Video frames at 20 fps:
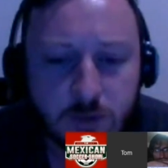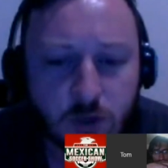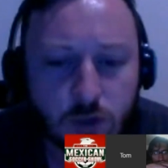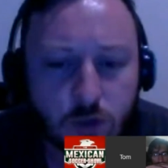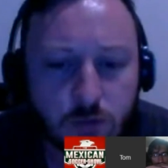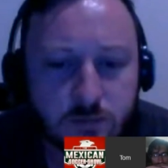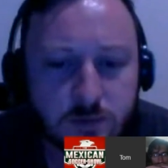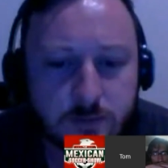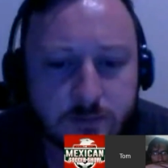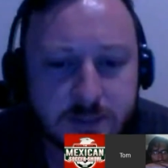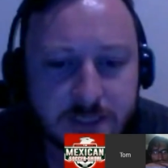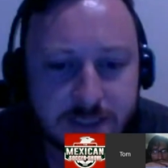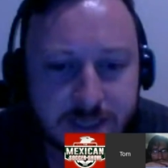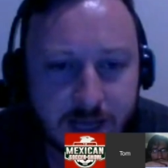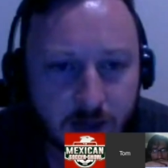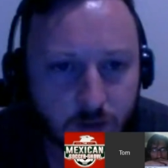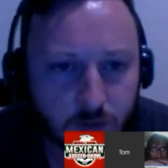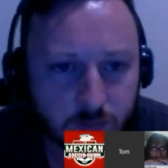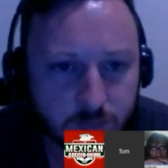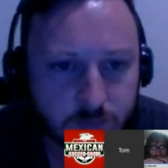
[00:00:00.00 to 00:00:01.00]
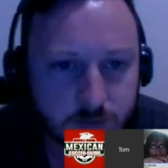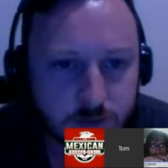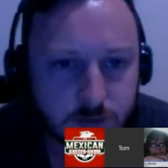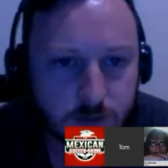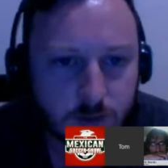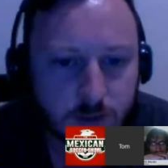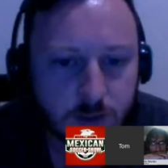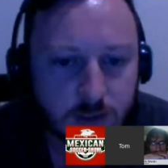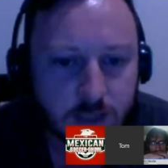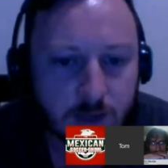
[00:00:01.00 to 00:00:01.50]
German clubs
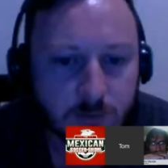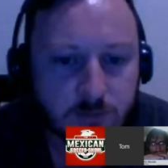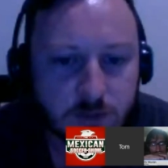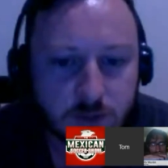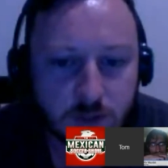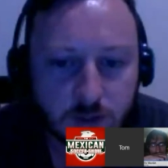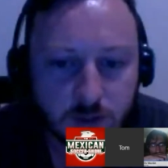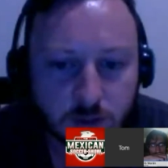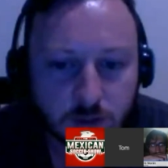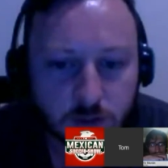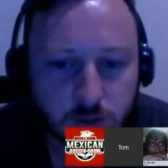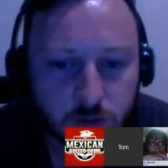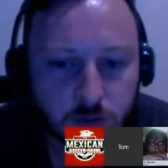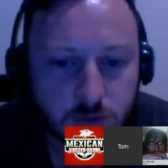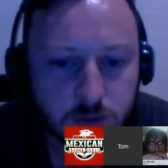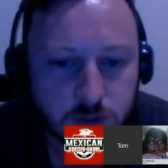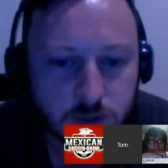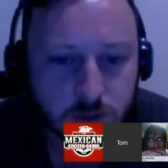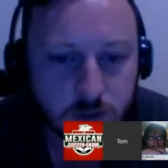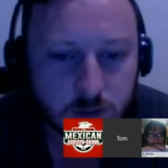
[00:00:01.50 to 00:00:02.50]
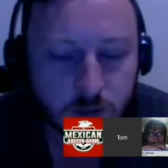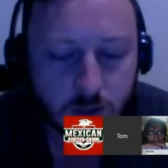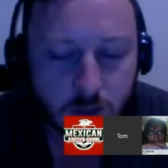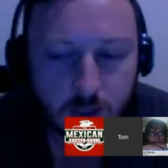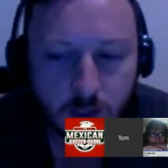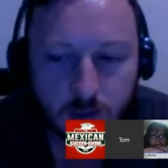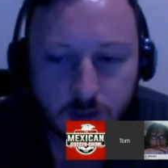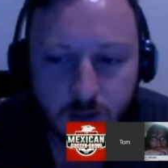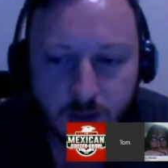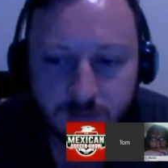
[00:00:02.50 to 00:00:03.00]
themselves came to the
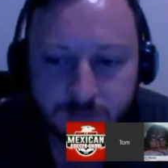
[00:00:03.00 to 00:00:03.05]
conclusion